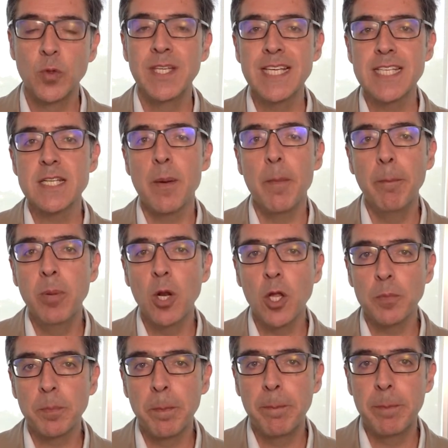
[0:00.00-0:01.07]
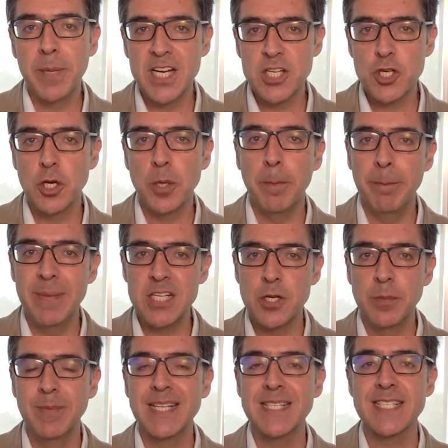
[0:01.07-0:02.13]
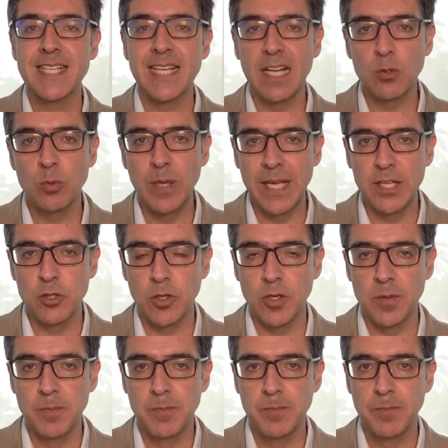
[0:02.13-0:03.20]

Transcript: this blood pressure measurements calculator.